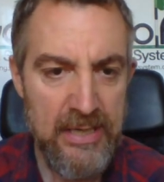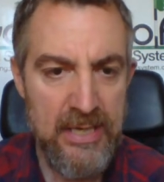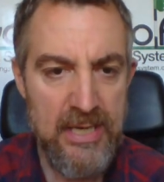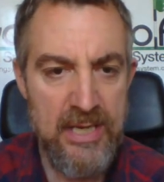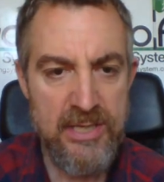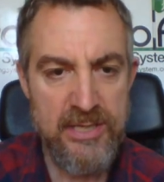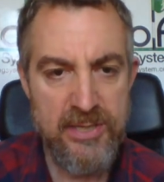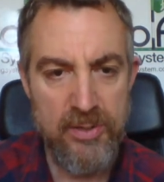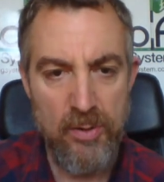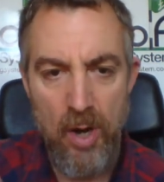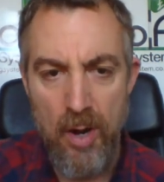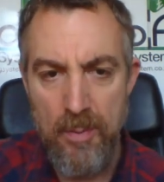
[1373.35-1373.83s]

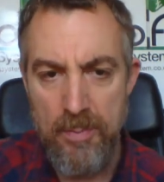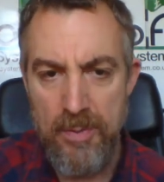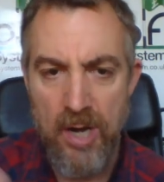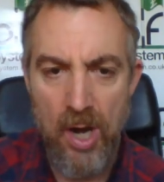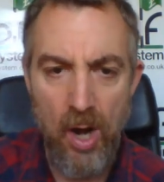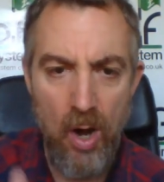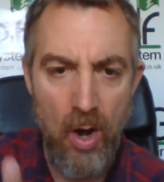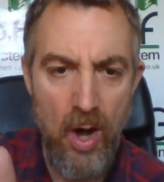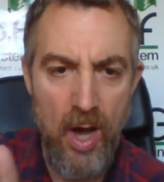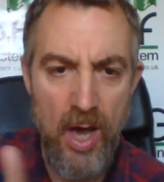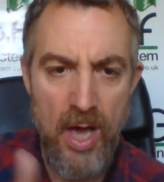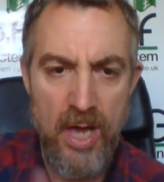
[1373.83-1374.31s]
So I'm
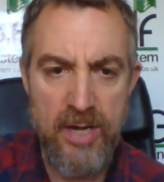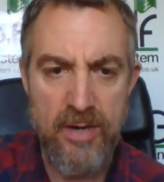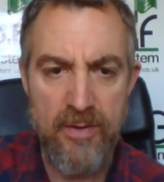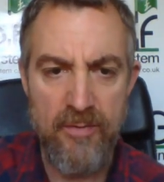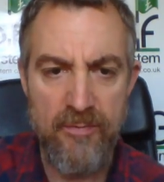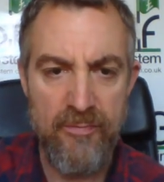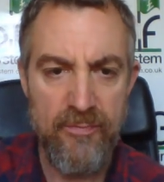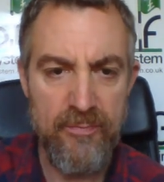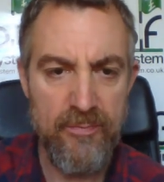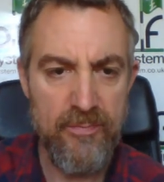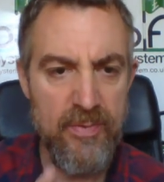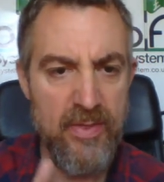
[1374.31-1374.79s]
kind
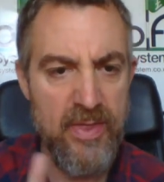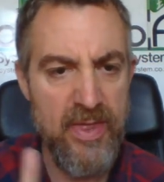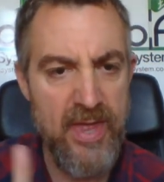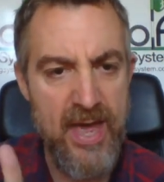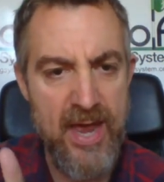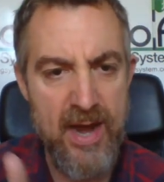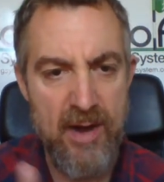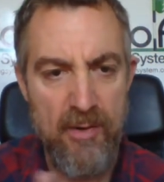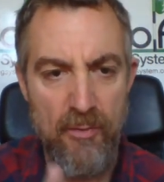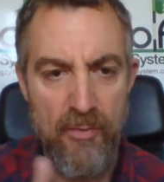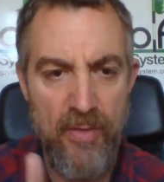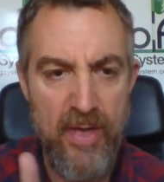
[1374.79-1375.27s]
of
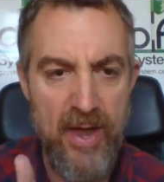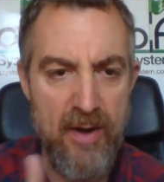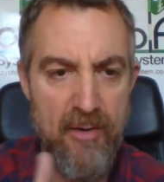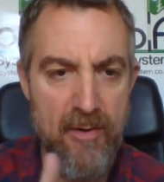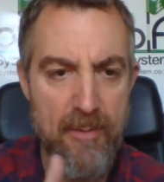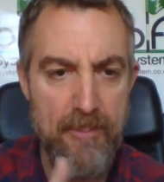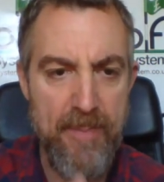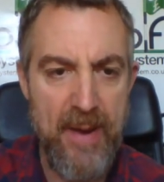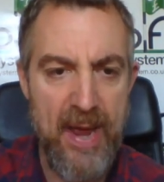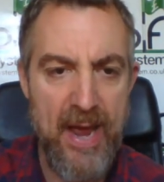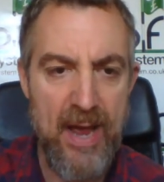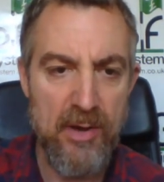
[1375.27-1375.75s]
there or
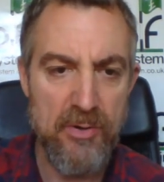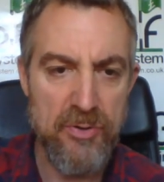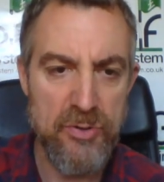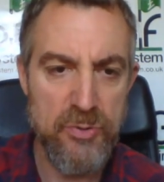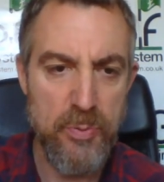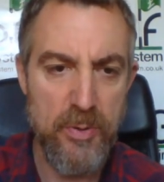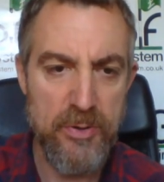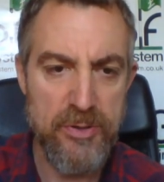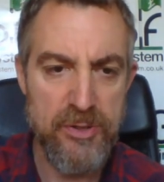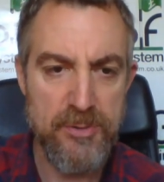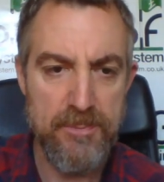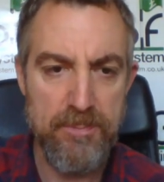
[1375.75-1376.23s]
thereabouts
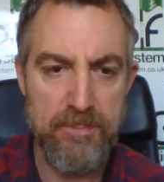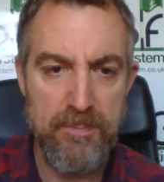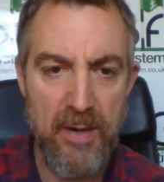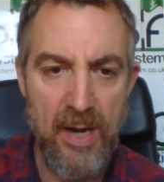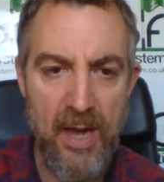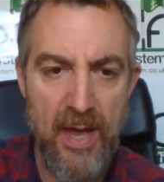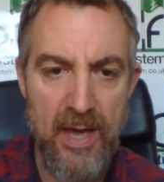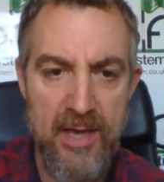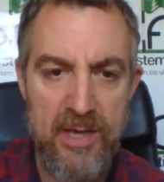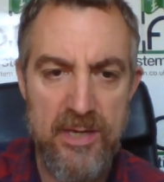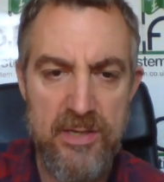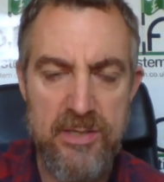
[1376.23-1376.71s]
with some
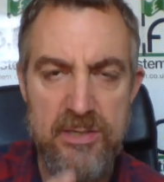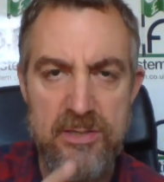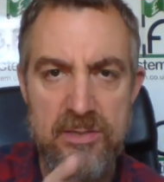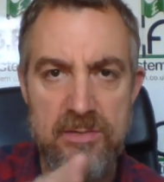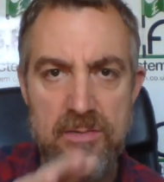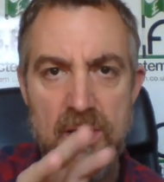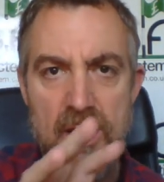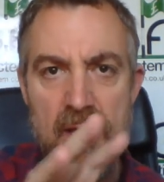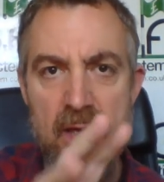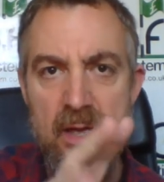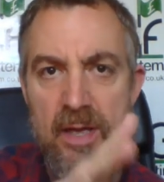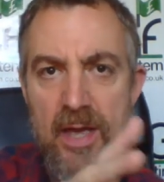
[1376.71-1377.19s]
players
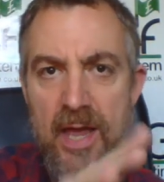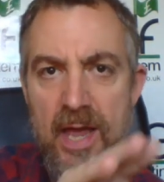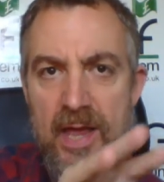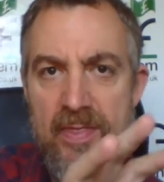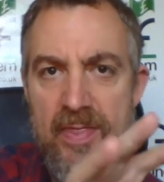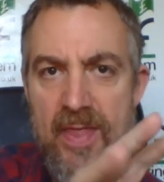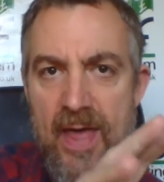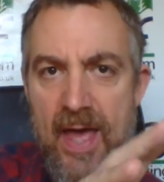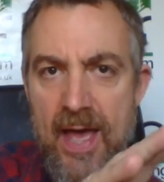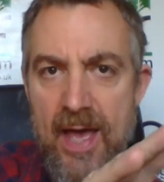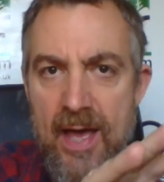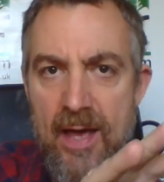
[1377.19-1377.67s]
in
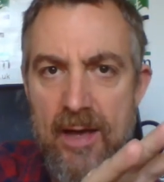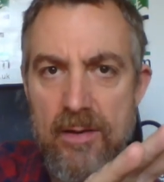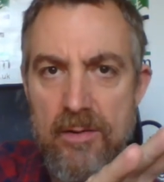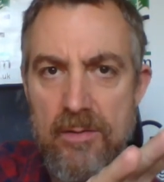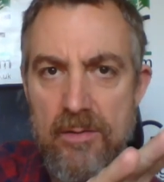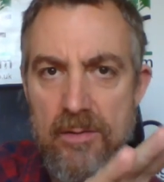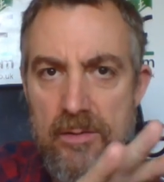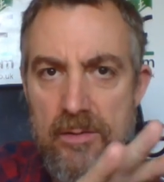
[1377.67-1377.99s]
that